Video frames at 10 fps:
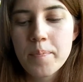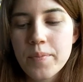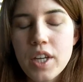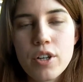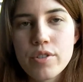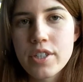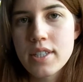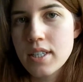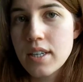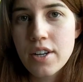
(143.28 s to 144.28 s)

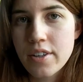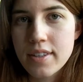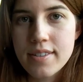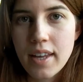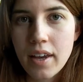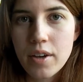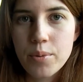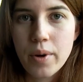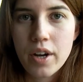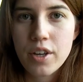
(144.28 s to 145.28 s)
just near the sink
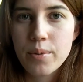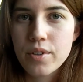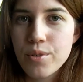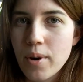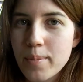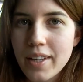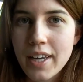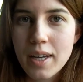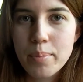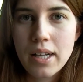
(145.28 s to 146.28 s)
where you would
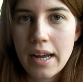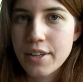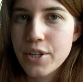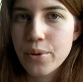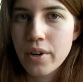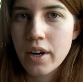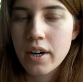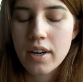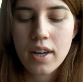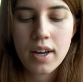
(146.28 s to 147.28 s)
normally apply a
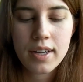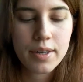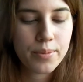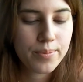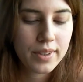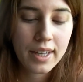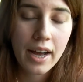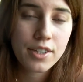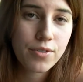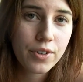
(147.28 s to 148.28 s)
toner. It
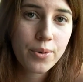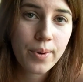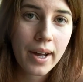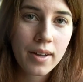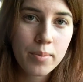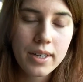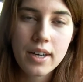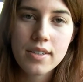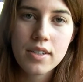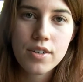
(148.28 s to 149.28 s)
lasts for a while
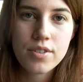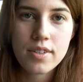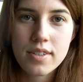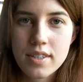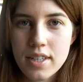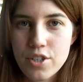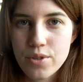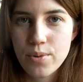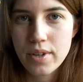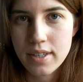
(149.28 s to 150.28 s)
because it uses
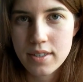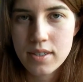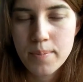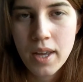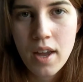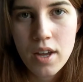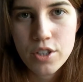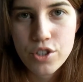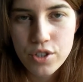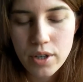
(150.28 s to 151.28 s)
essential oils.
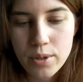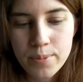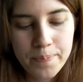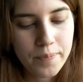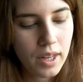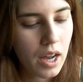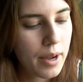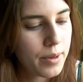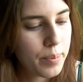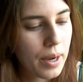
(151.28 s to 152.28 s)
So
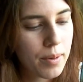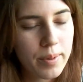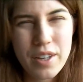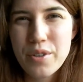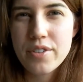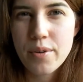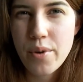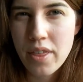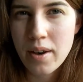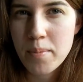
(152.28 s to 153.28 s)
I would probably use it
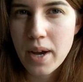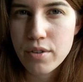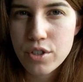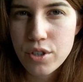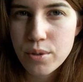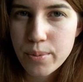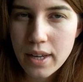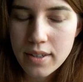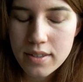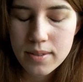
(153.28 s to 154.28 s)
within about 2
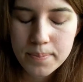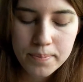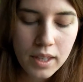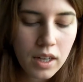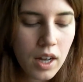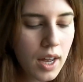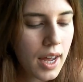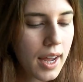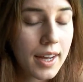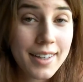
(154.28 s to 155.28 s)
weeks,
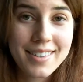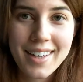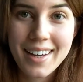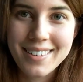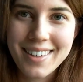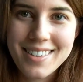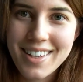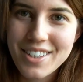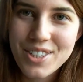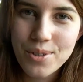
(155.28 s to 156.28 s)
and let's
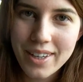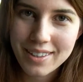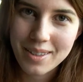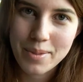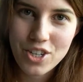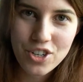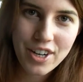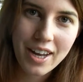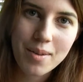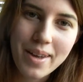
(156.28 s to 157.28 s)
get to it. Let me show you
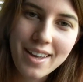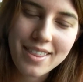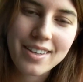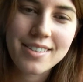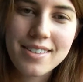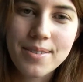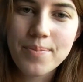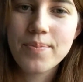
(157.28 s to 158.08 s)
how to make this.